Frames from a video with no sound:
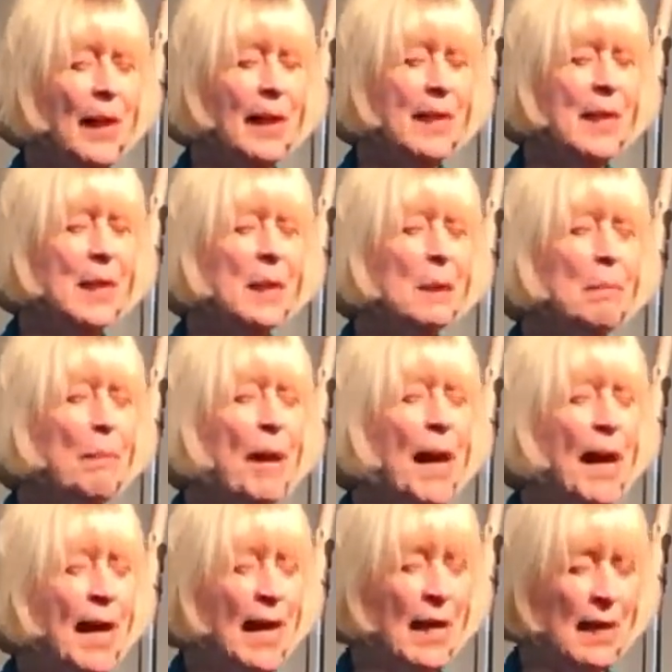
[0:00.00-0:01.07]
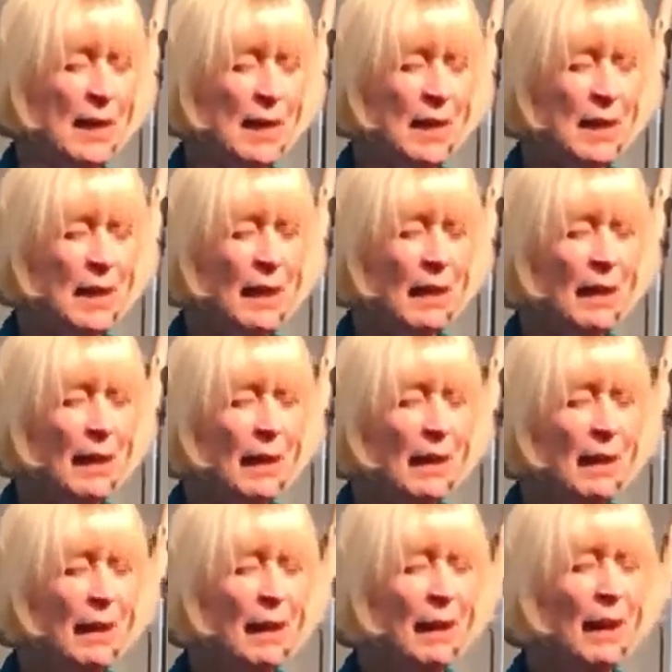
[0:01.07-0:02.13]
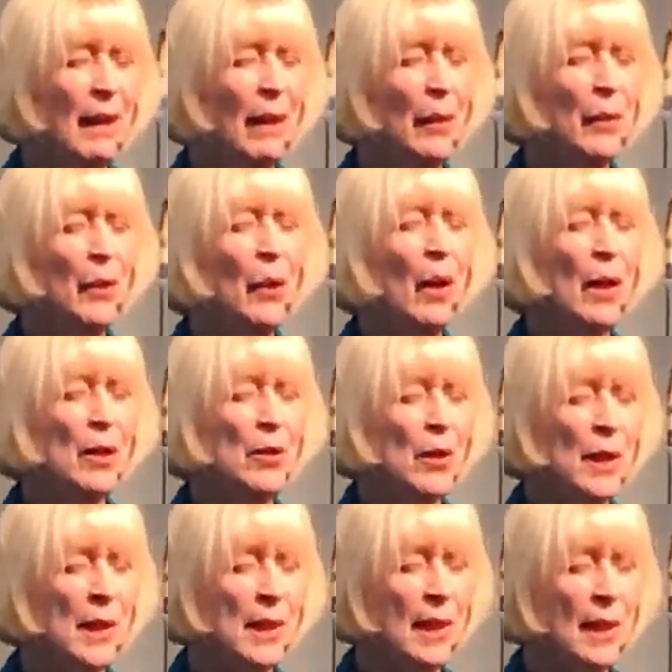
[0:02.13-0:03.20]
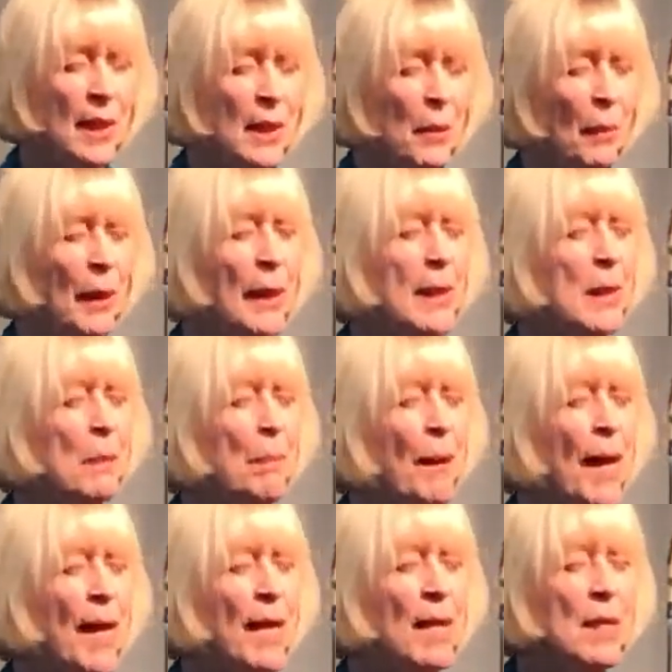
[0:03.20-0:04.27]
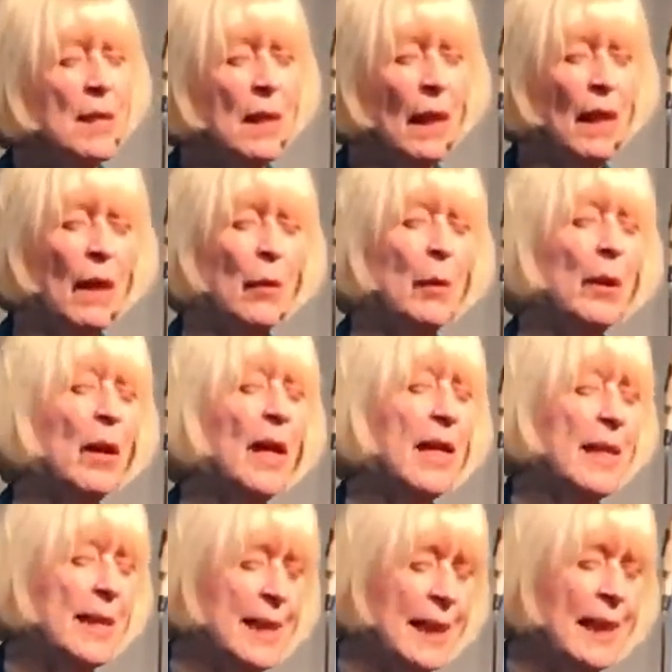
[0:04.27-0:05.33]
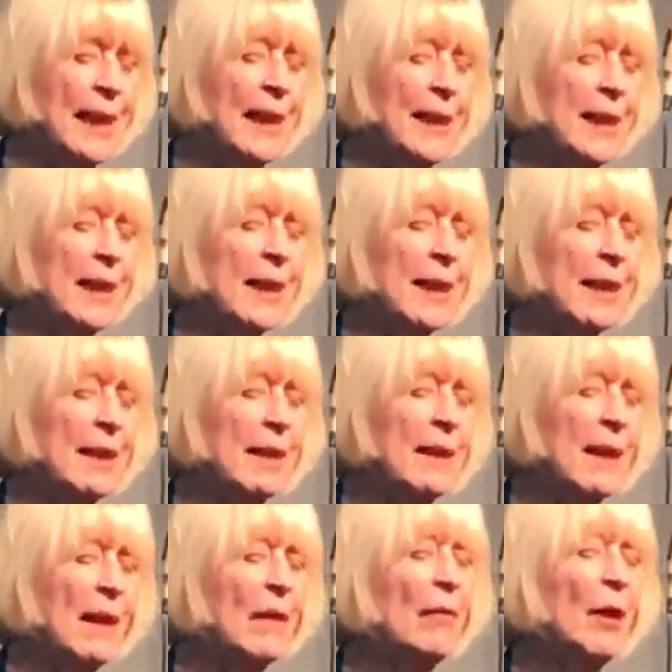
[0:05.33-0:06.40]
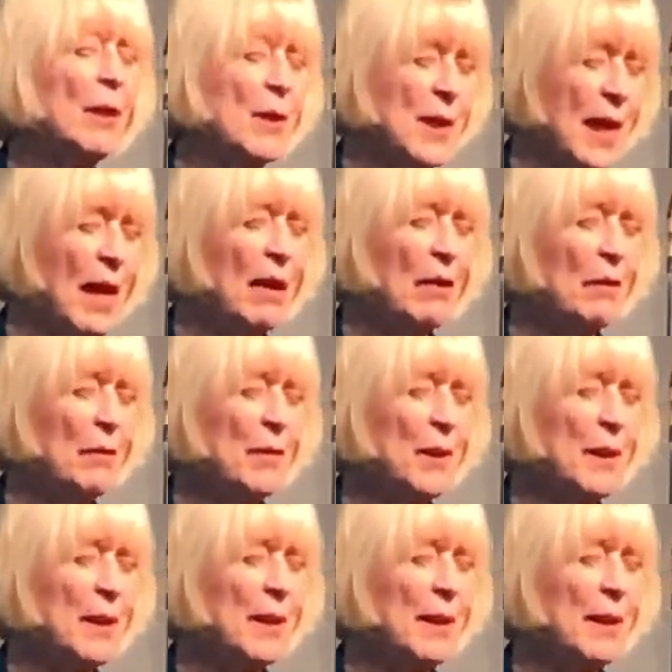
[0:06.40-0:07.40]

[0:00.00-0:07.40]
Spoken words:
expand our consciousness. We expand our ideas of ourselves.